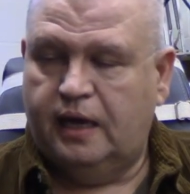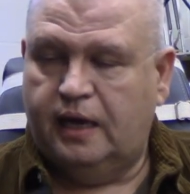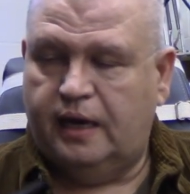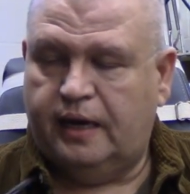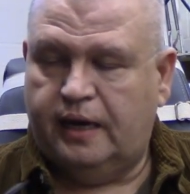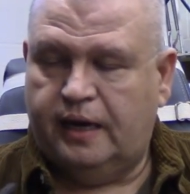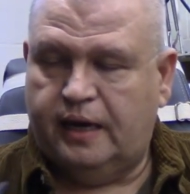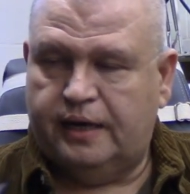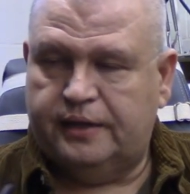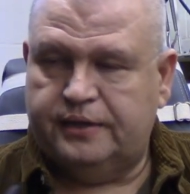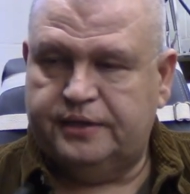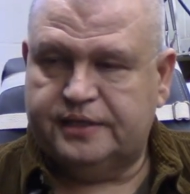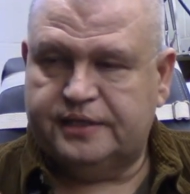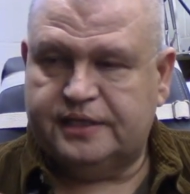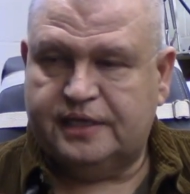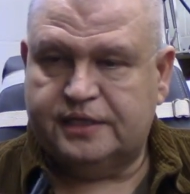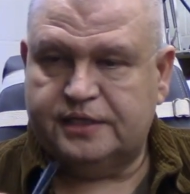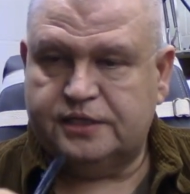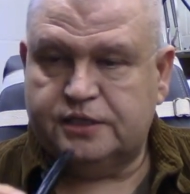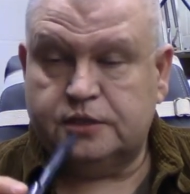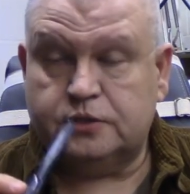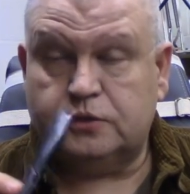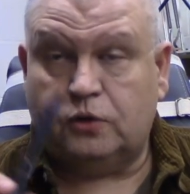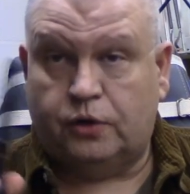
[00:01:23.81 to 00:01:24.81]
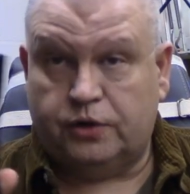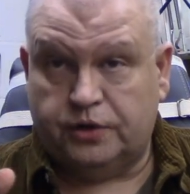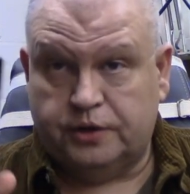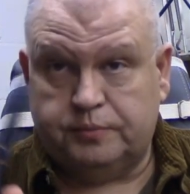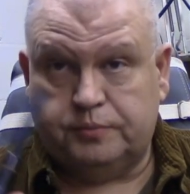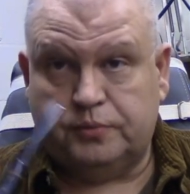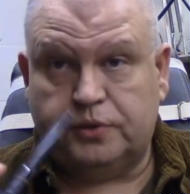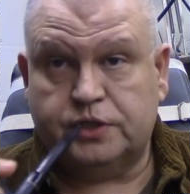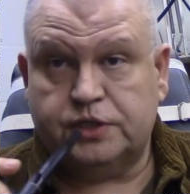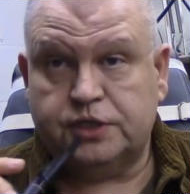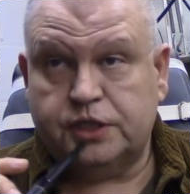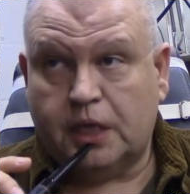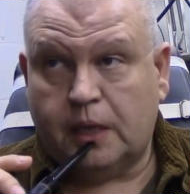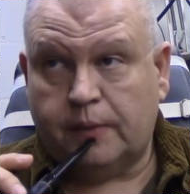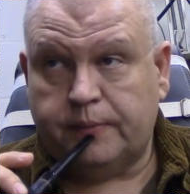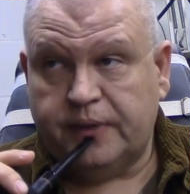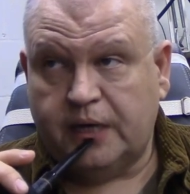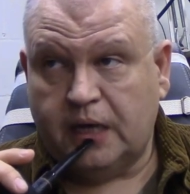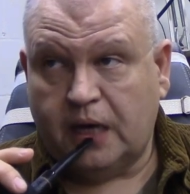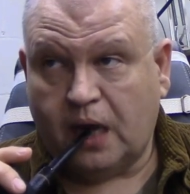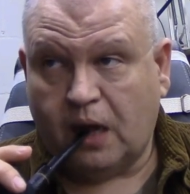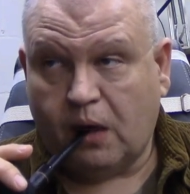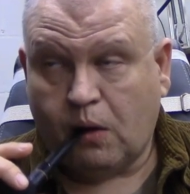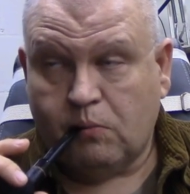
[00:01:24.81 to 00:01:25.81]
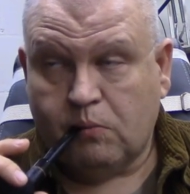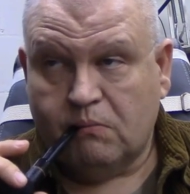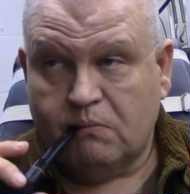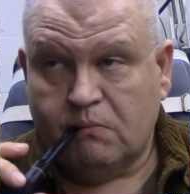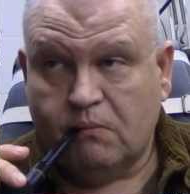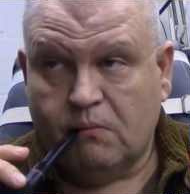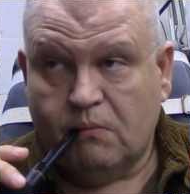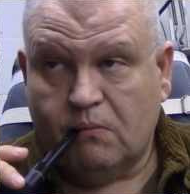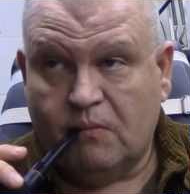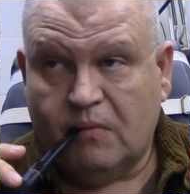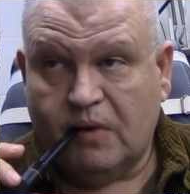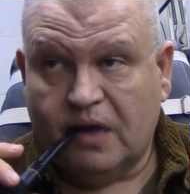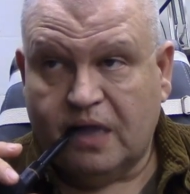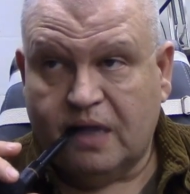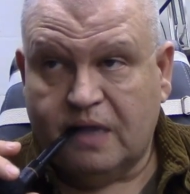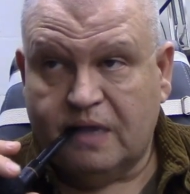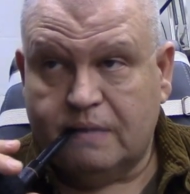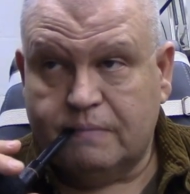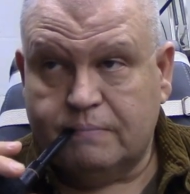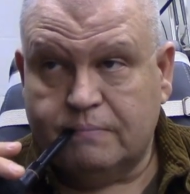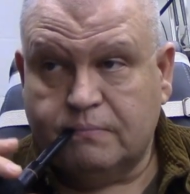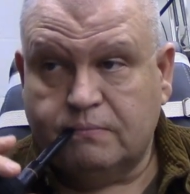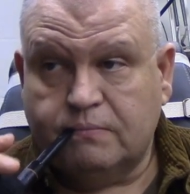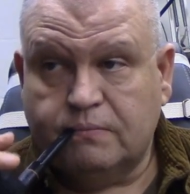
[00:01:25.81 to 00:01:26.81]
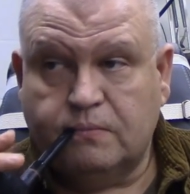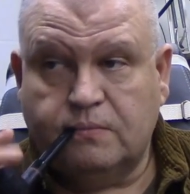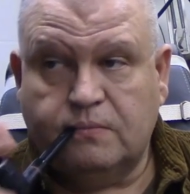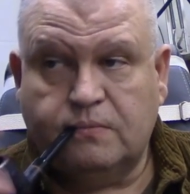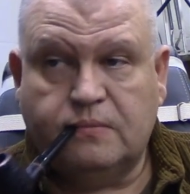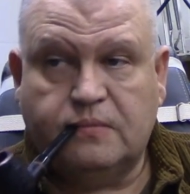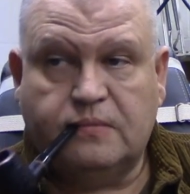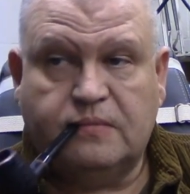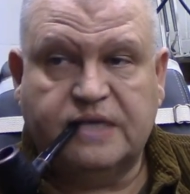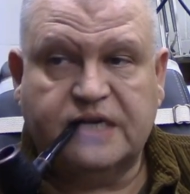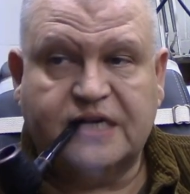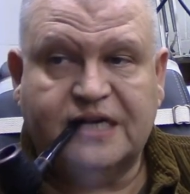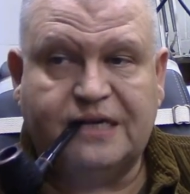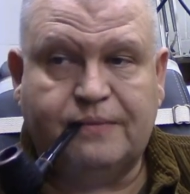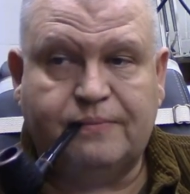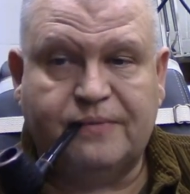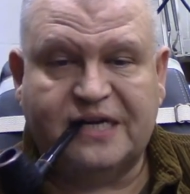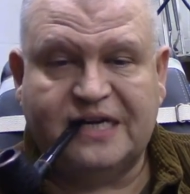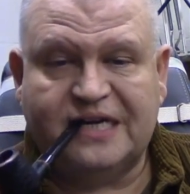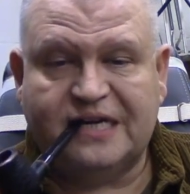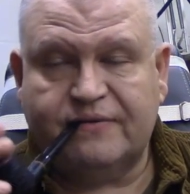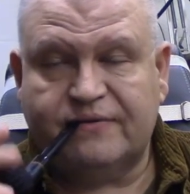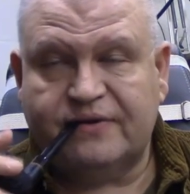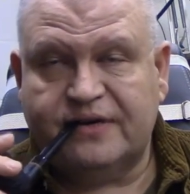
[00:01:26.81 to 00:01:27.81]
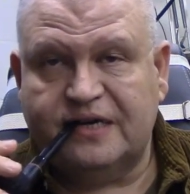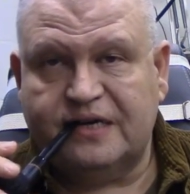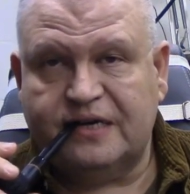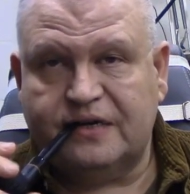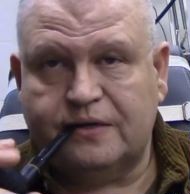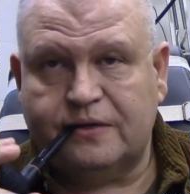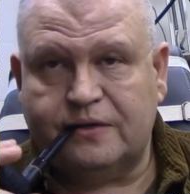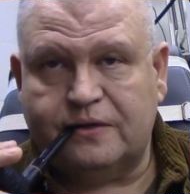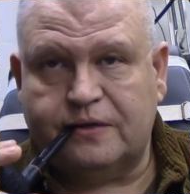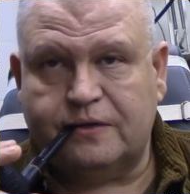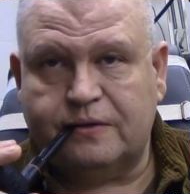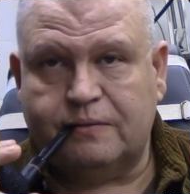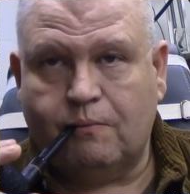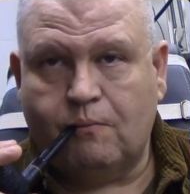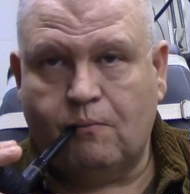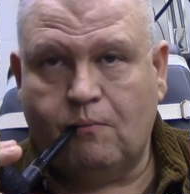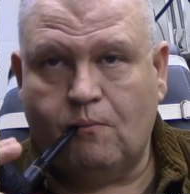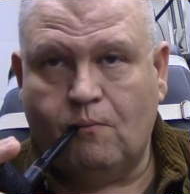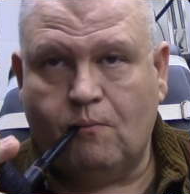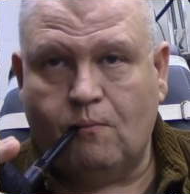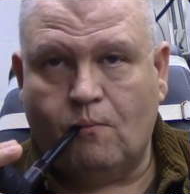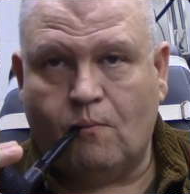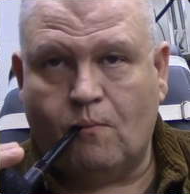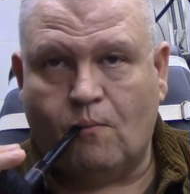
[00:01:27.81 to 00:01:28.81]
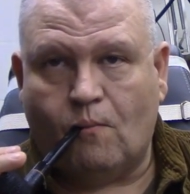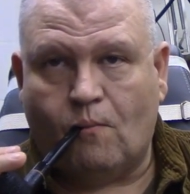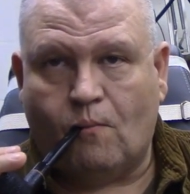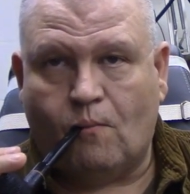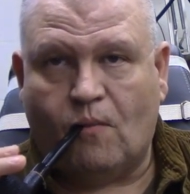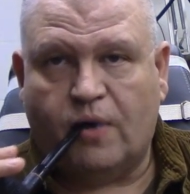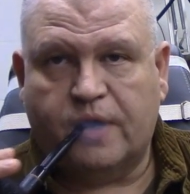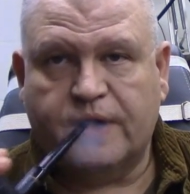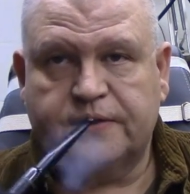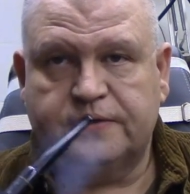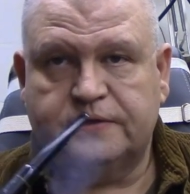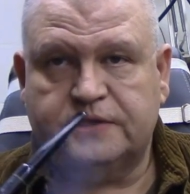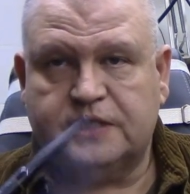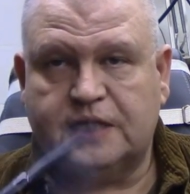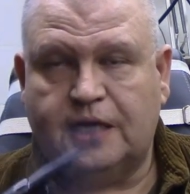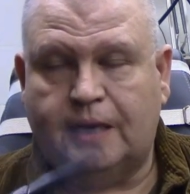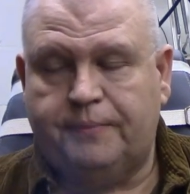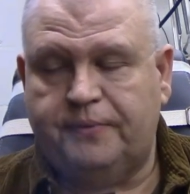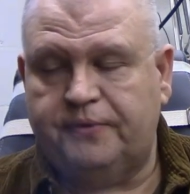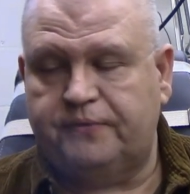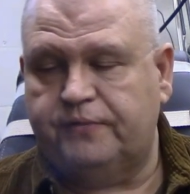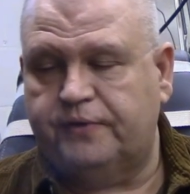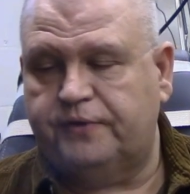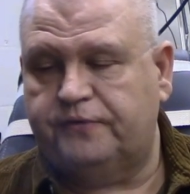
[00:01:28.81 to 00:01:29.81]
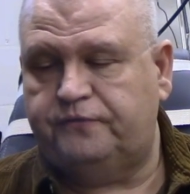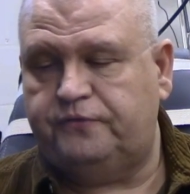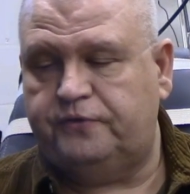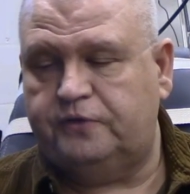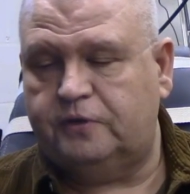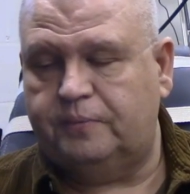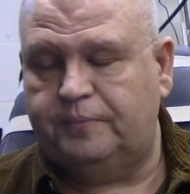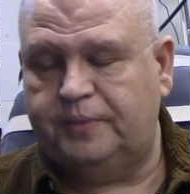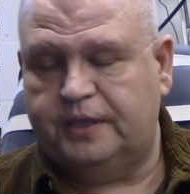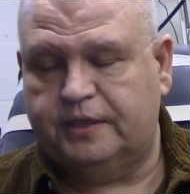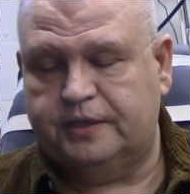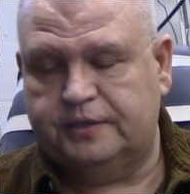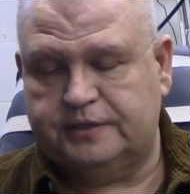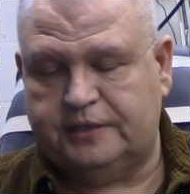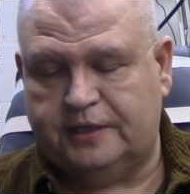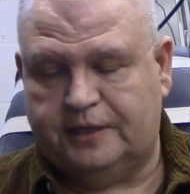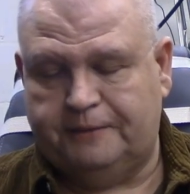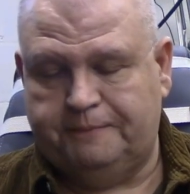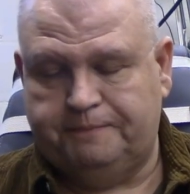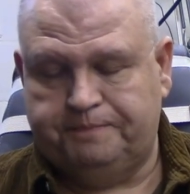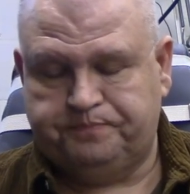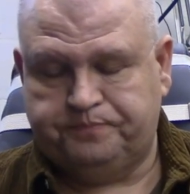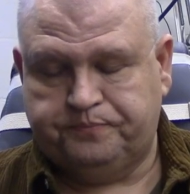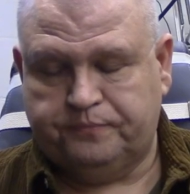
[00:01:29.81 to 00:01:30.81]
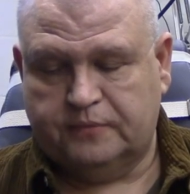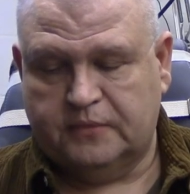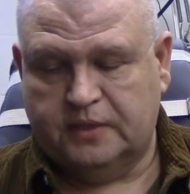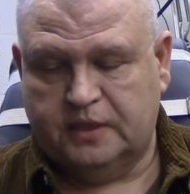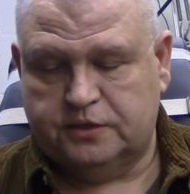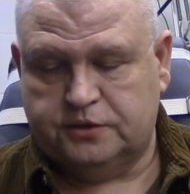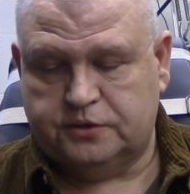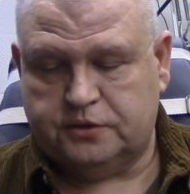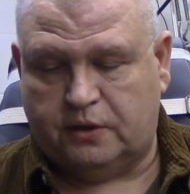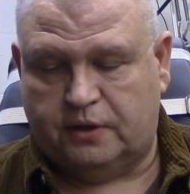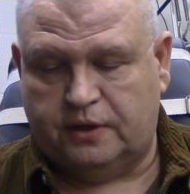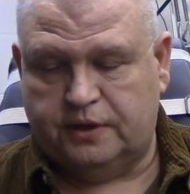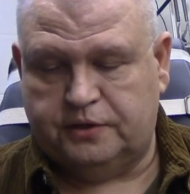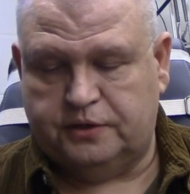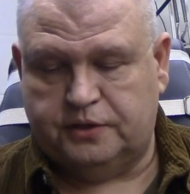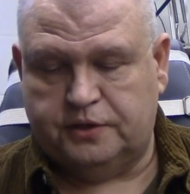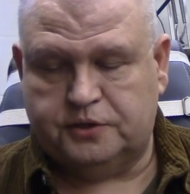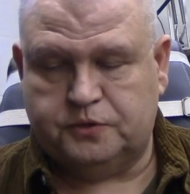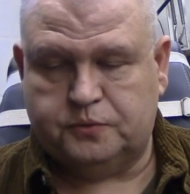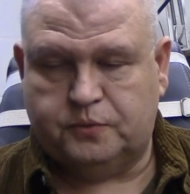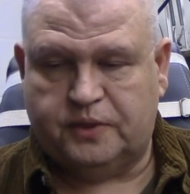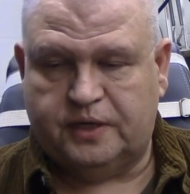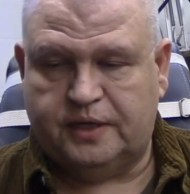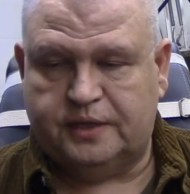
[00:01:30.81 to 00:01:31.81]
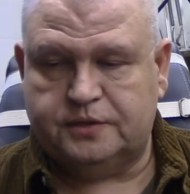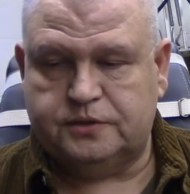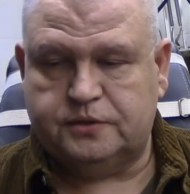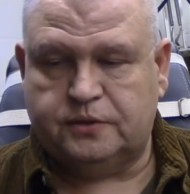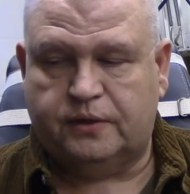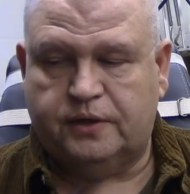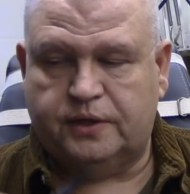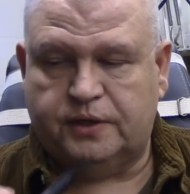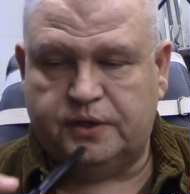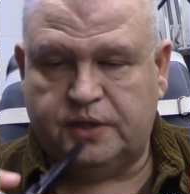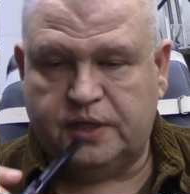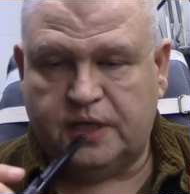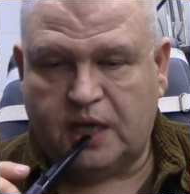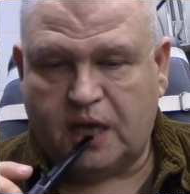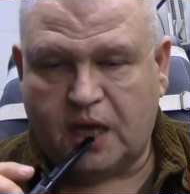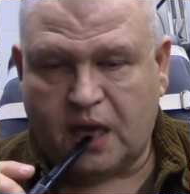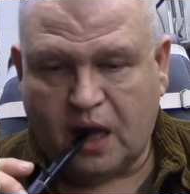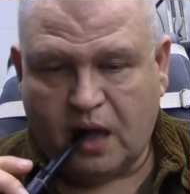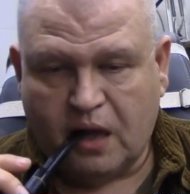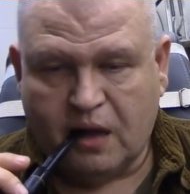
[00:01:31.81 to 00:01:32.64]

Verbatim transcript: Uh, this has Haunted Bookshop in it, and I might have to actually stop and refill because I started this when I started the